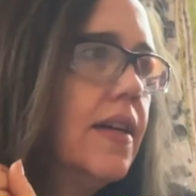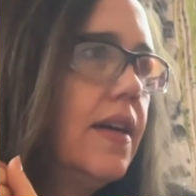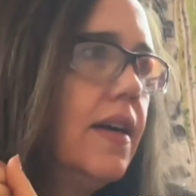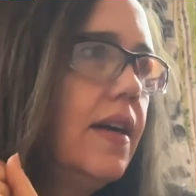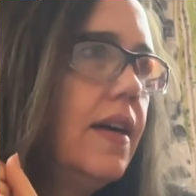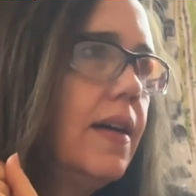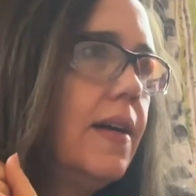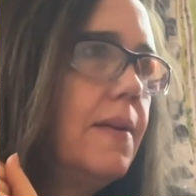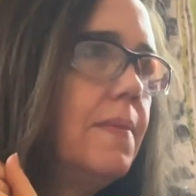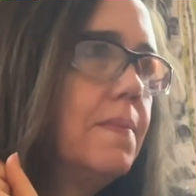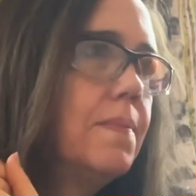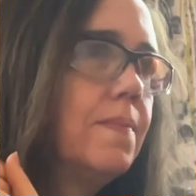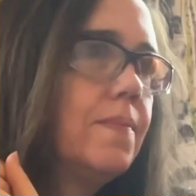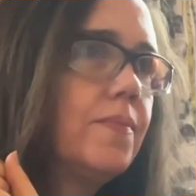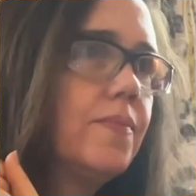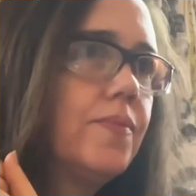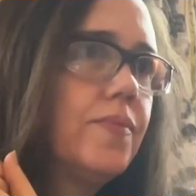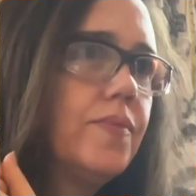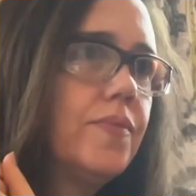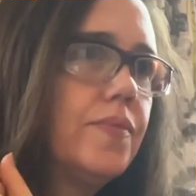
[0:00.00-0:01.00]

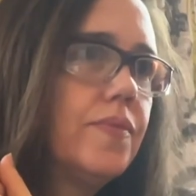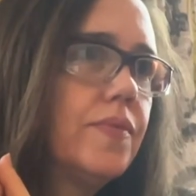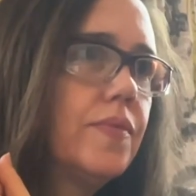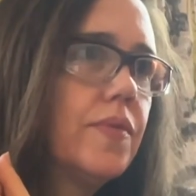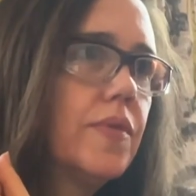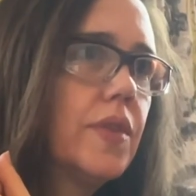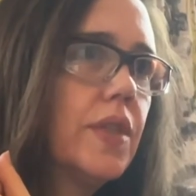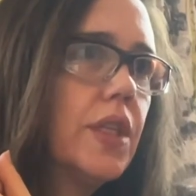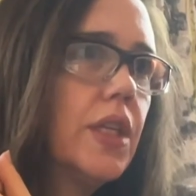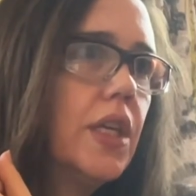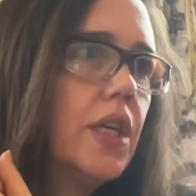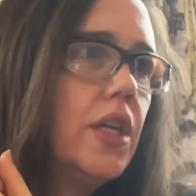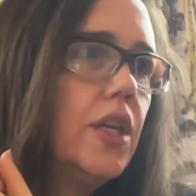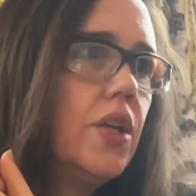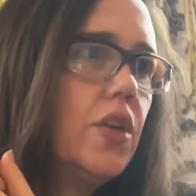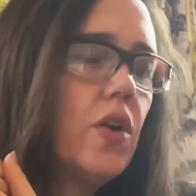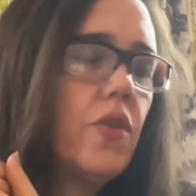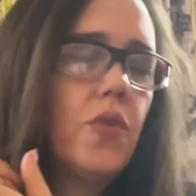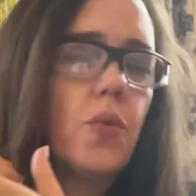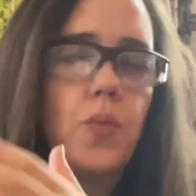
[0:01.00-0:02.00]

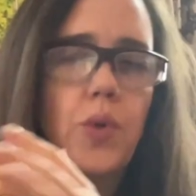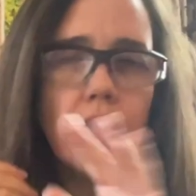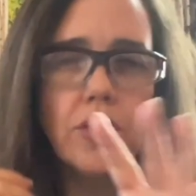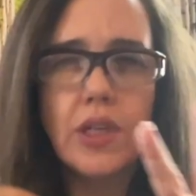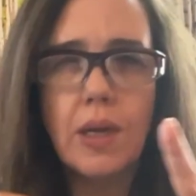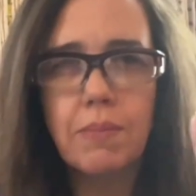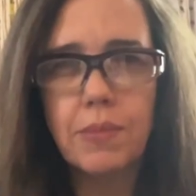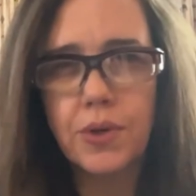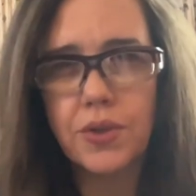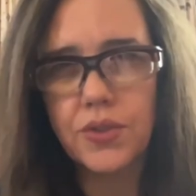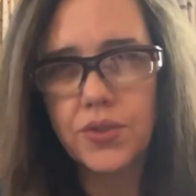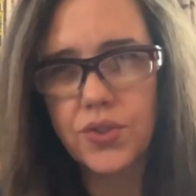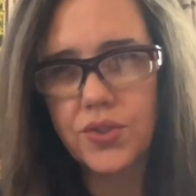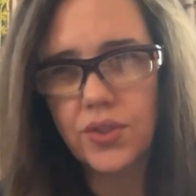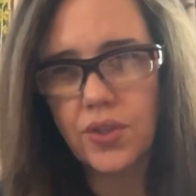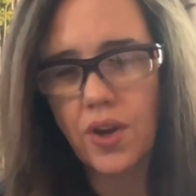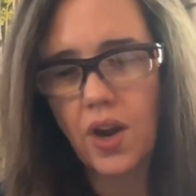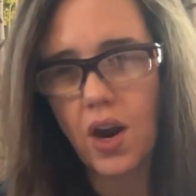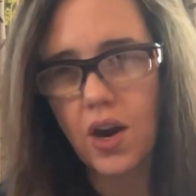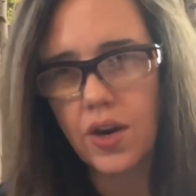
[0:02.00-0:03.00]
the real
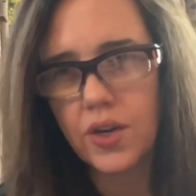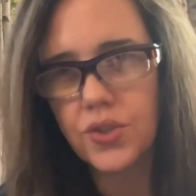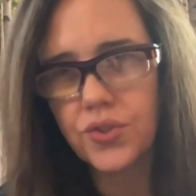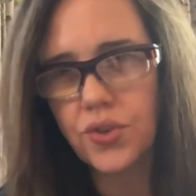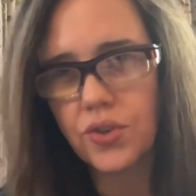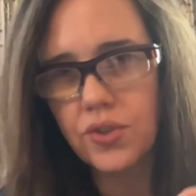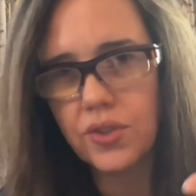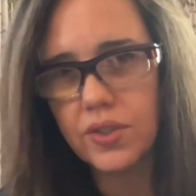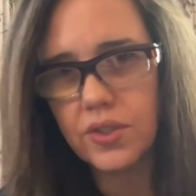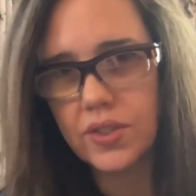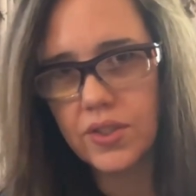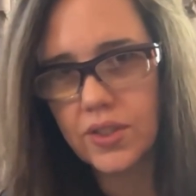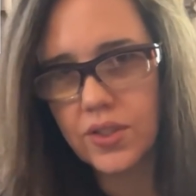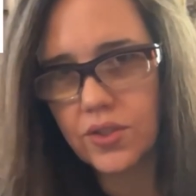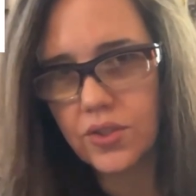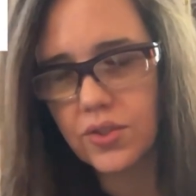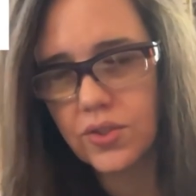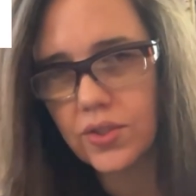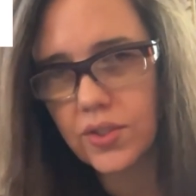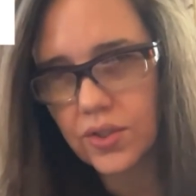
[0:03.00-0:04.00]
numbers are certain
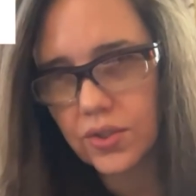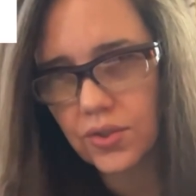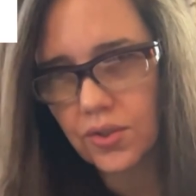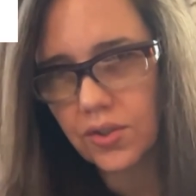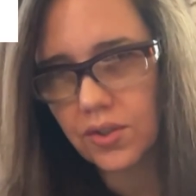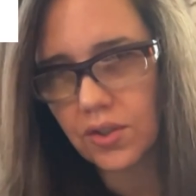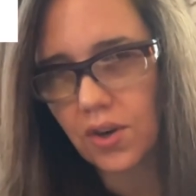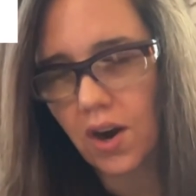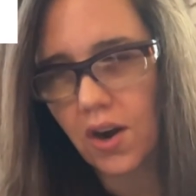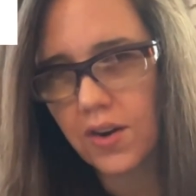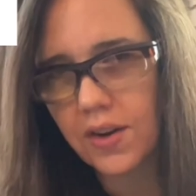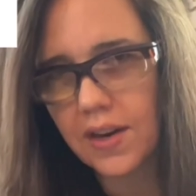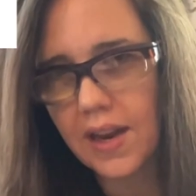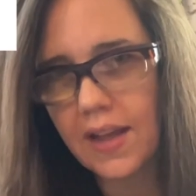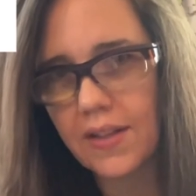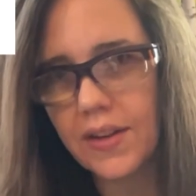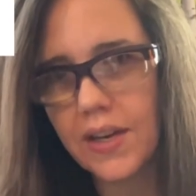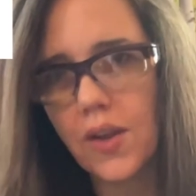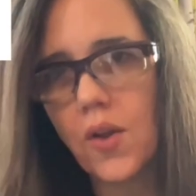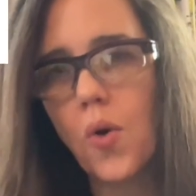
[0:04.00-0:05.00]

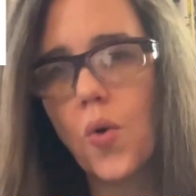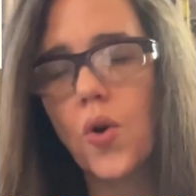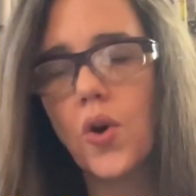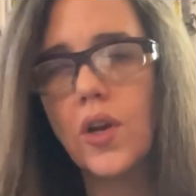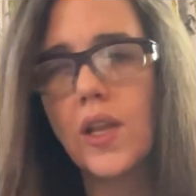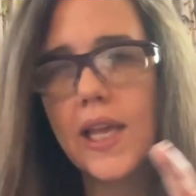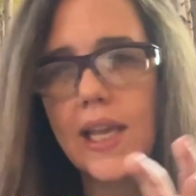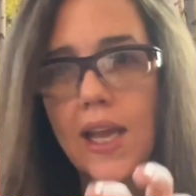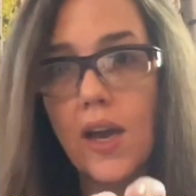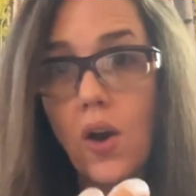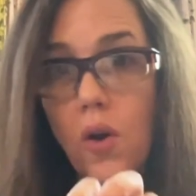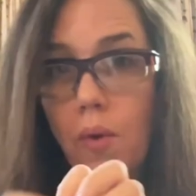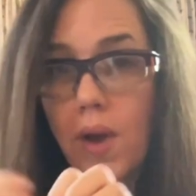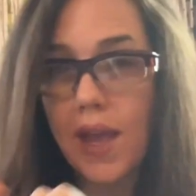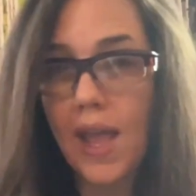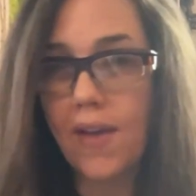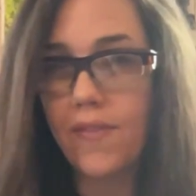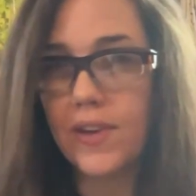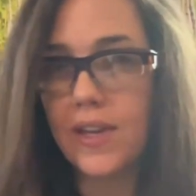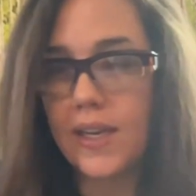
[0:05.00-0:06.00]
cardinality, or like, oh, I
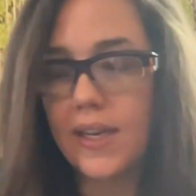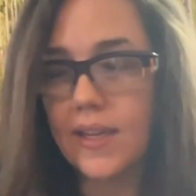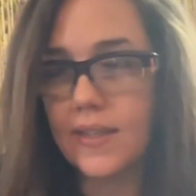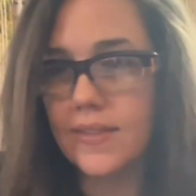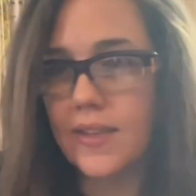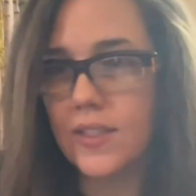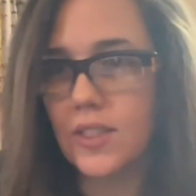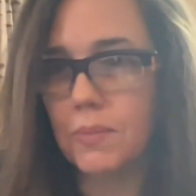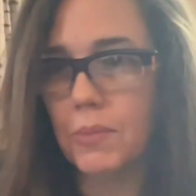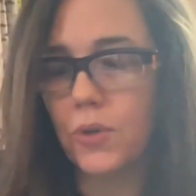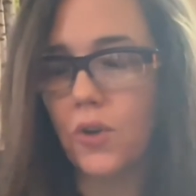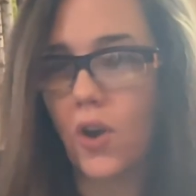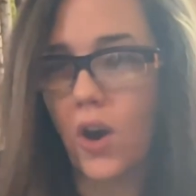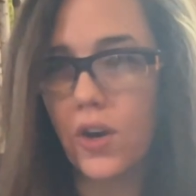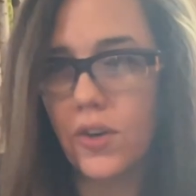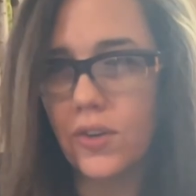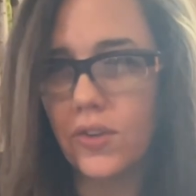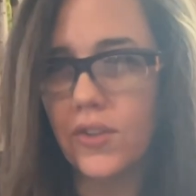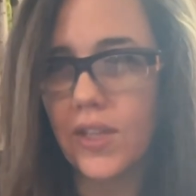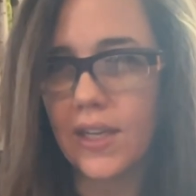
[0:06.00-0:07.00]
have an inaccessible
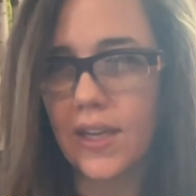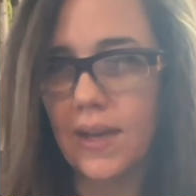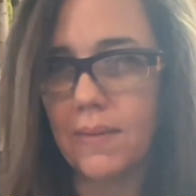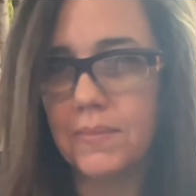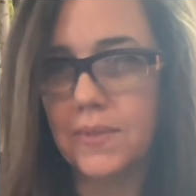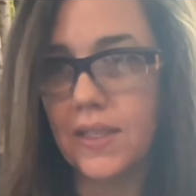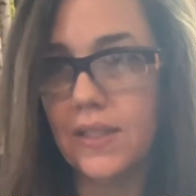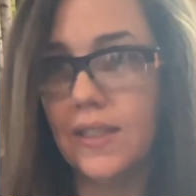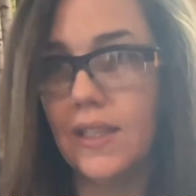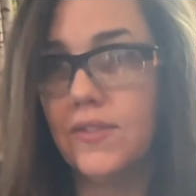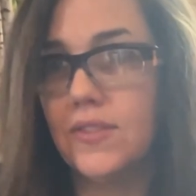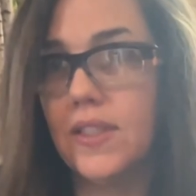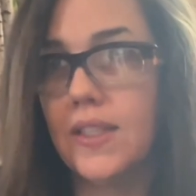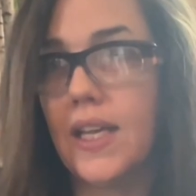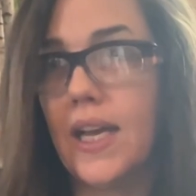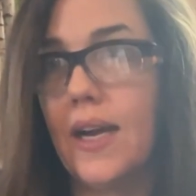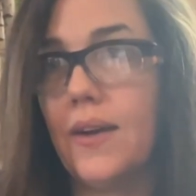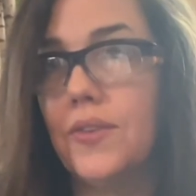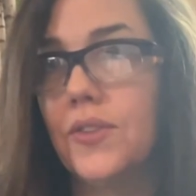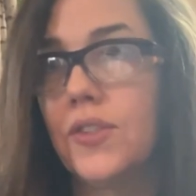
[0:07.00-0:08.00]
cardinal that comes and lives at
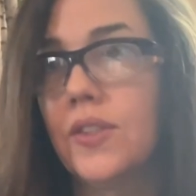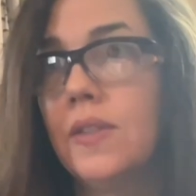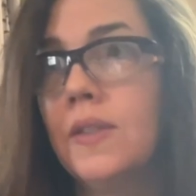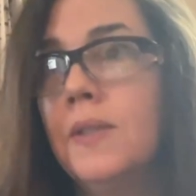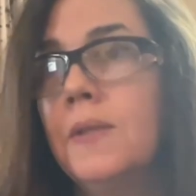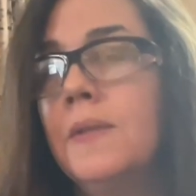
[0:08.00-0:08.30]
the house.